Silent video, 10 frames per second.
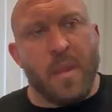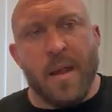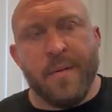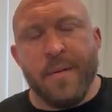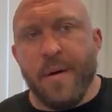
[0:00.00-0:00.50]

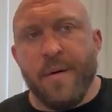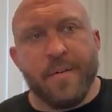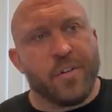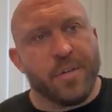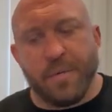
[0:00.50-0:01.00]
I don't know.
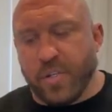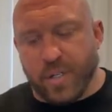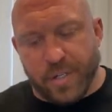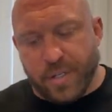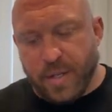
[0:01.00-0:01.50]
She was
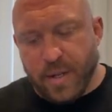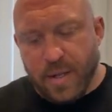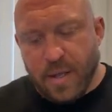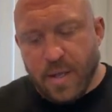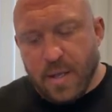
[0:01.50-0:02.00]
just,
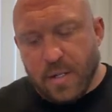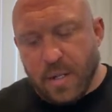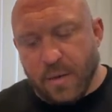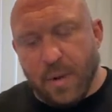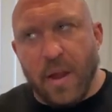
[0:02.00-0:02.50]

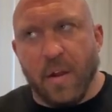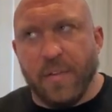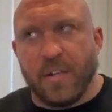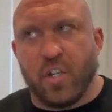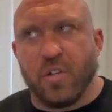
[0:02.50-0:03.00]
and when I heard
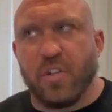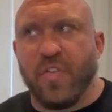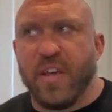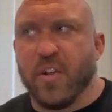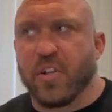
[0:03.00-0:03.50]
that, she goes, you
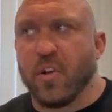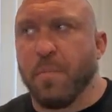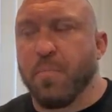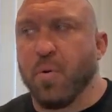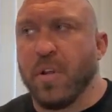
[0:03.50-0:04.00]
think you're so,
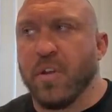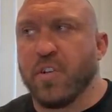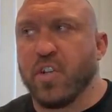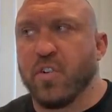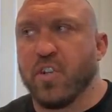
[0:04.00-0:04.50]
pre? you're,
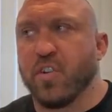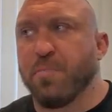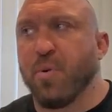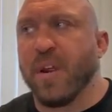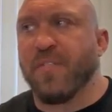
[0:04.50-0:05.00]
she goes, you're
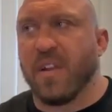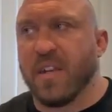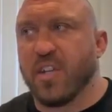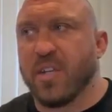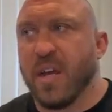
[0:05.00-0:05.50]

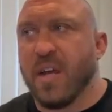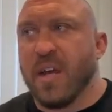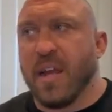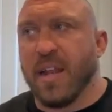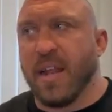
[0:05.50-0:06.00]
privileged
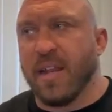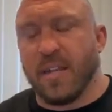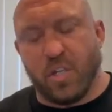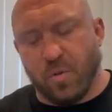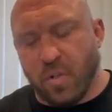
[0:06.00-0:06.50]
and
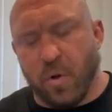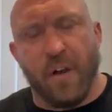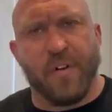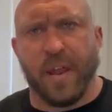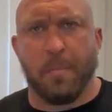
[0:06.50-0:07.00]
then she was going
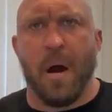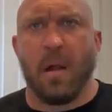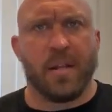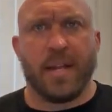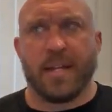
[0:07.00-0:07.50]
off on like
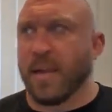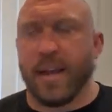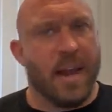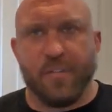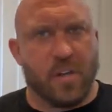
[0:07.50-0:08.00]
politics, and
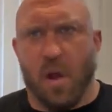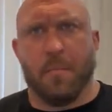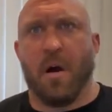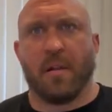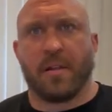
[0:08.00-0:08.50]
I'd never
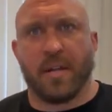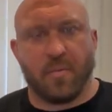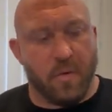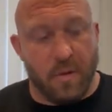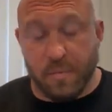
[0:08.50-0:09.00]
talked politics
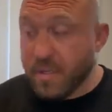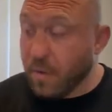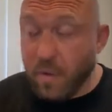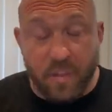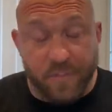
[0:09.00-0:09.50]
with her. I'm just
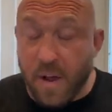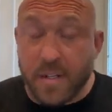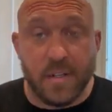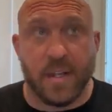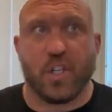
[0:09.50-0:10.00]
like, what the
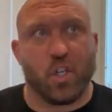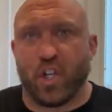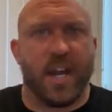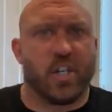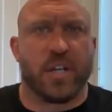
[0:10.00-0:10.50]
fuck? Like, just
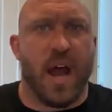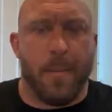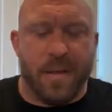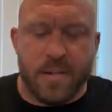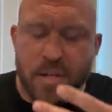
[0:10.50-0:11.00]
changing
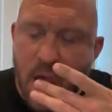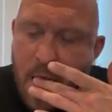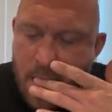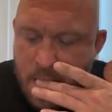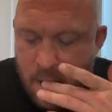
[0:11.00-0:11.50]
topics.
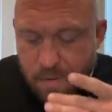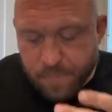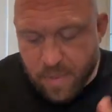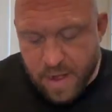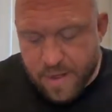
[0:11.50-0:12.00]

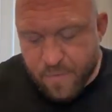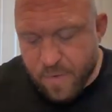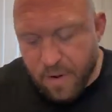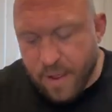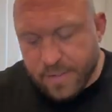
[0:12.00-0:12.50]
And I didn't
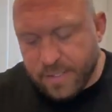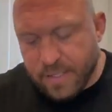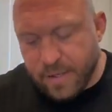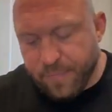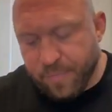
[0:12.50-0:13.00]
realize
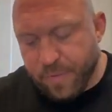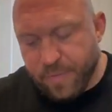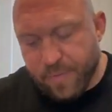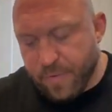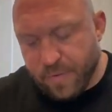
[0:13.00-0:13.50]
because I,
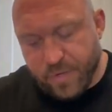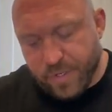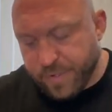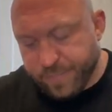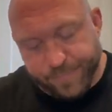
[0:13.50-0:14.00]

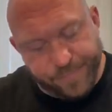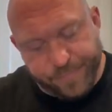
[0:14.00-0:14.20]
just,